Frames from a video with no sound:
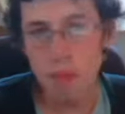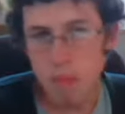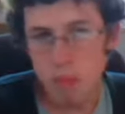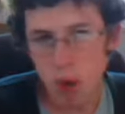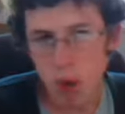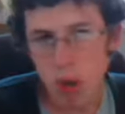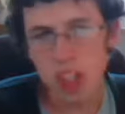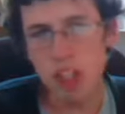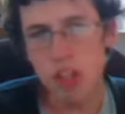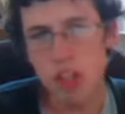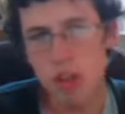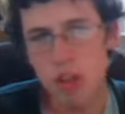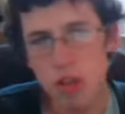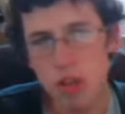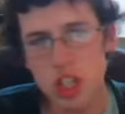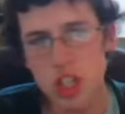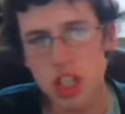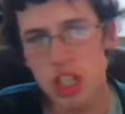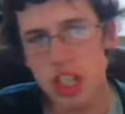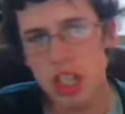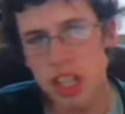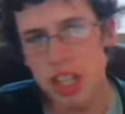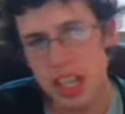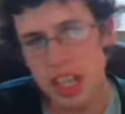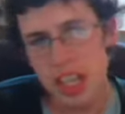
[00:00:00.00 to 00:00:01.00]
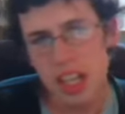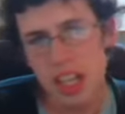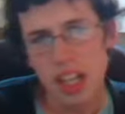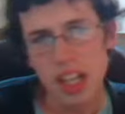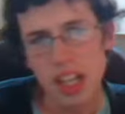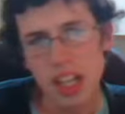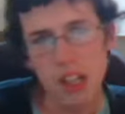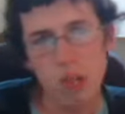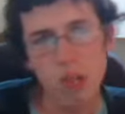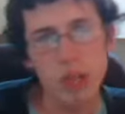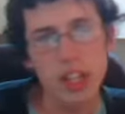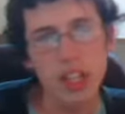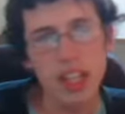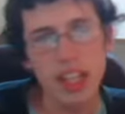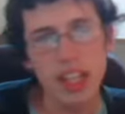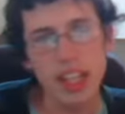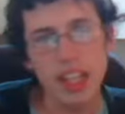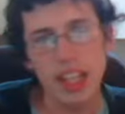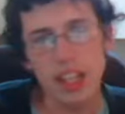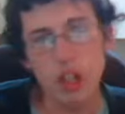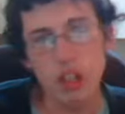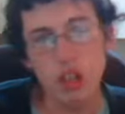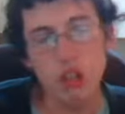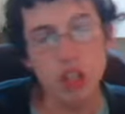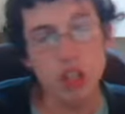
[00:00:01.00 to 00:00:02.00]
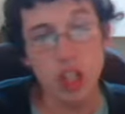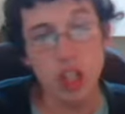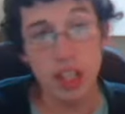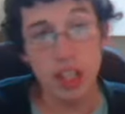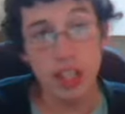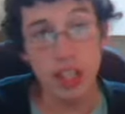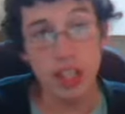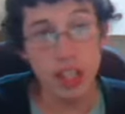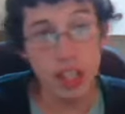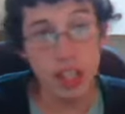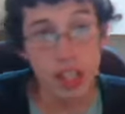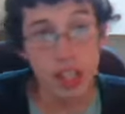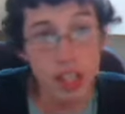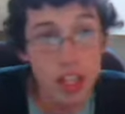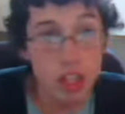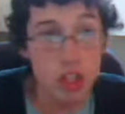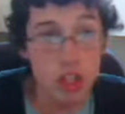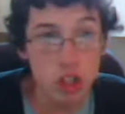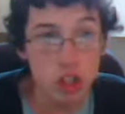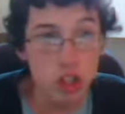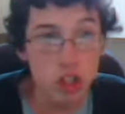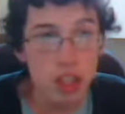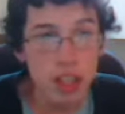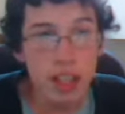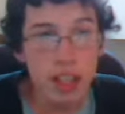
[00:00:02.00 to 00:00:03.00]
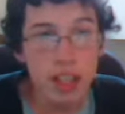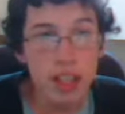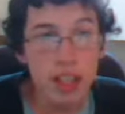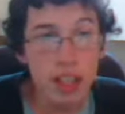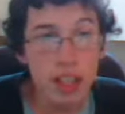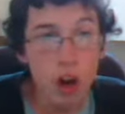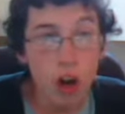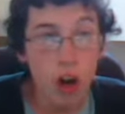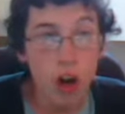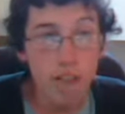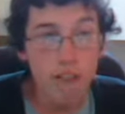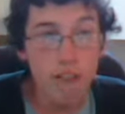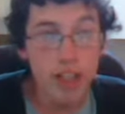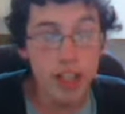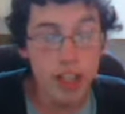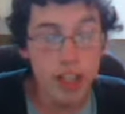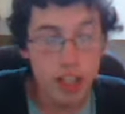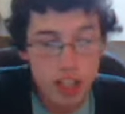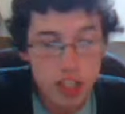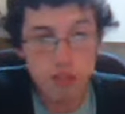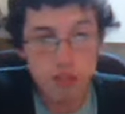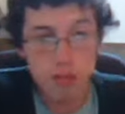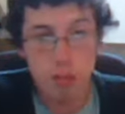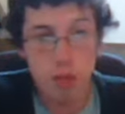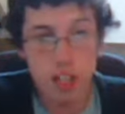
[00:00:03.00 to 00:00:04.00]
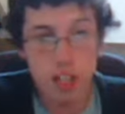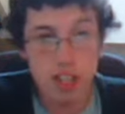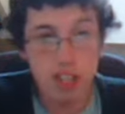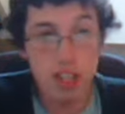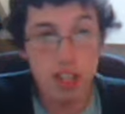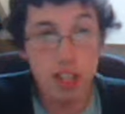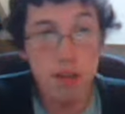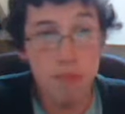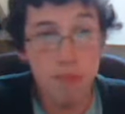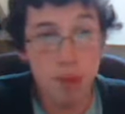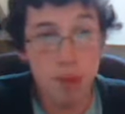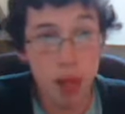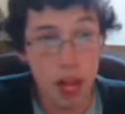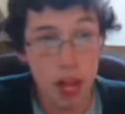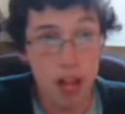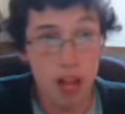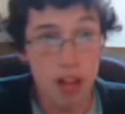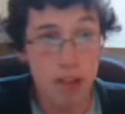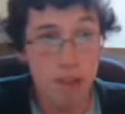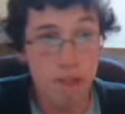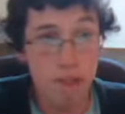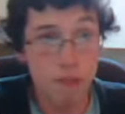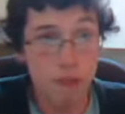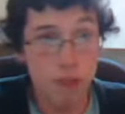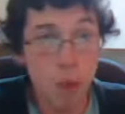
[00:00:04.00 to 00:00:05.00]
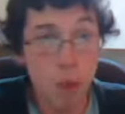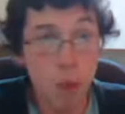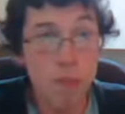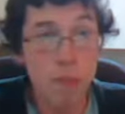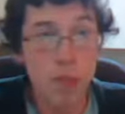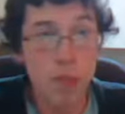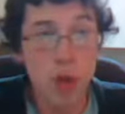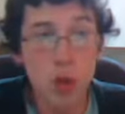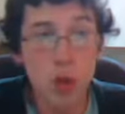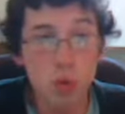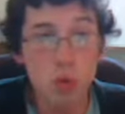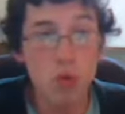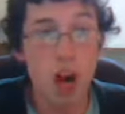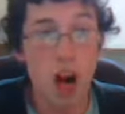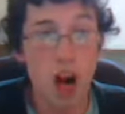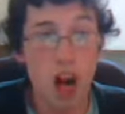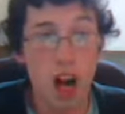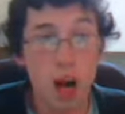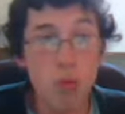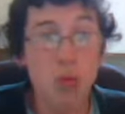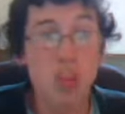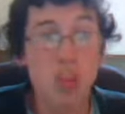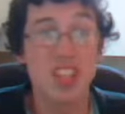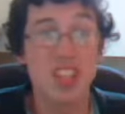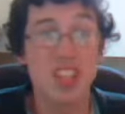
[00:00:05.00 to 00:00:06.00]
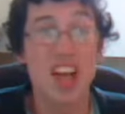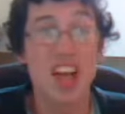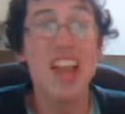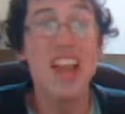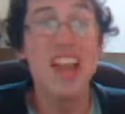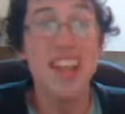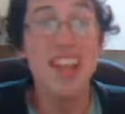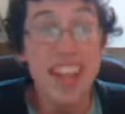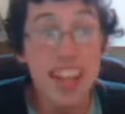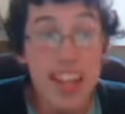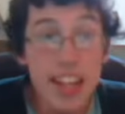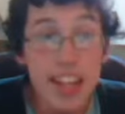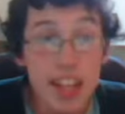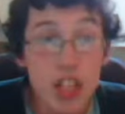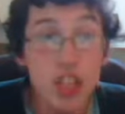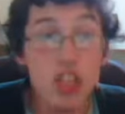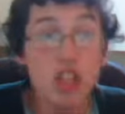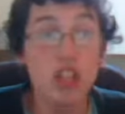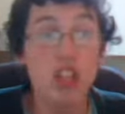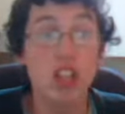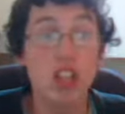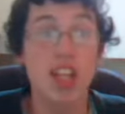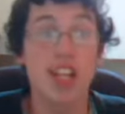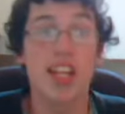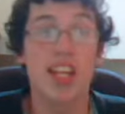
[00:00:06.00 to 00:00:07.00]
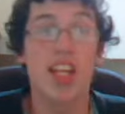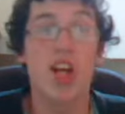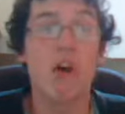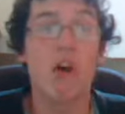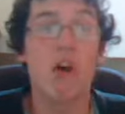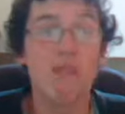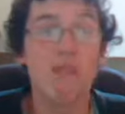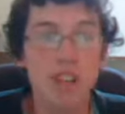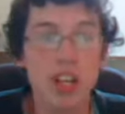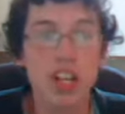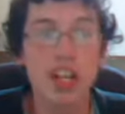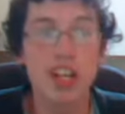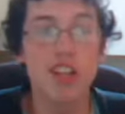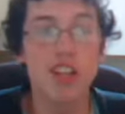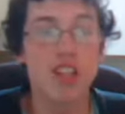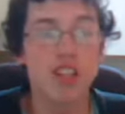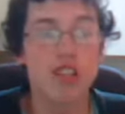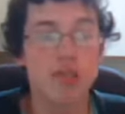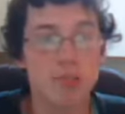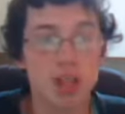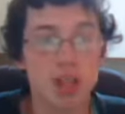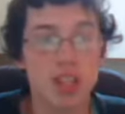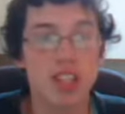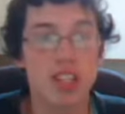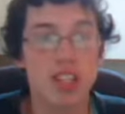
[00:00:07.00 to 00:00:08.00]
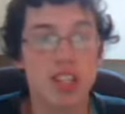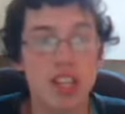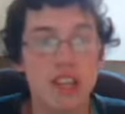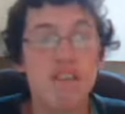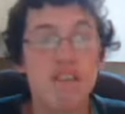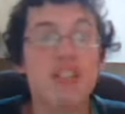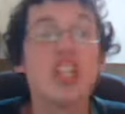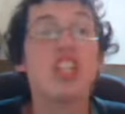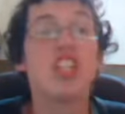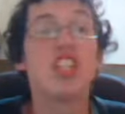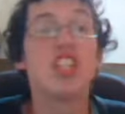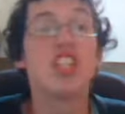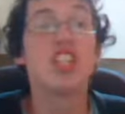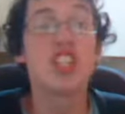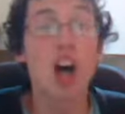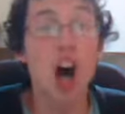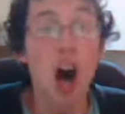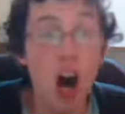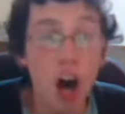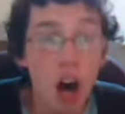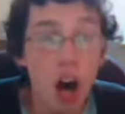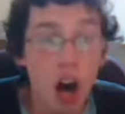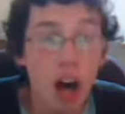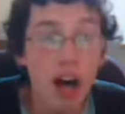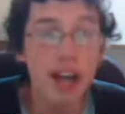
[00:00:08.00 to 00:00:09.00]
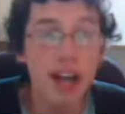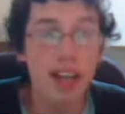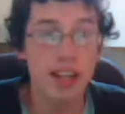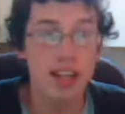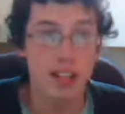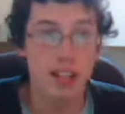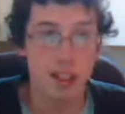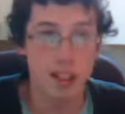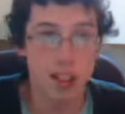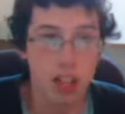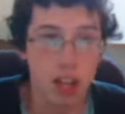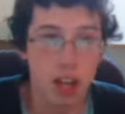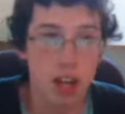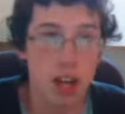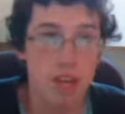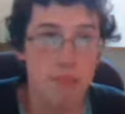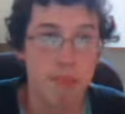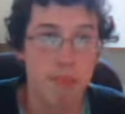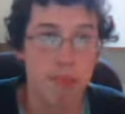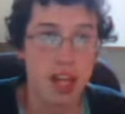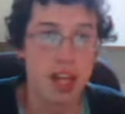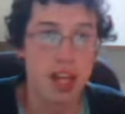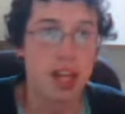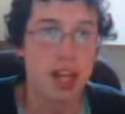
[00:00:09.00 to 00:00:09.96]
not usually really usually literally on the edge of my seat, but for Moon, I was literally on the edge of my seat the entire time.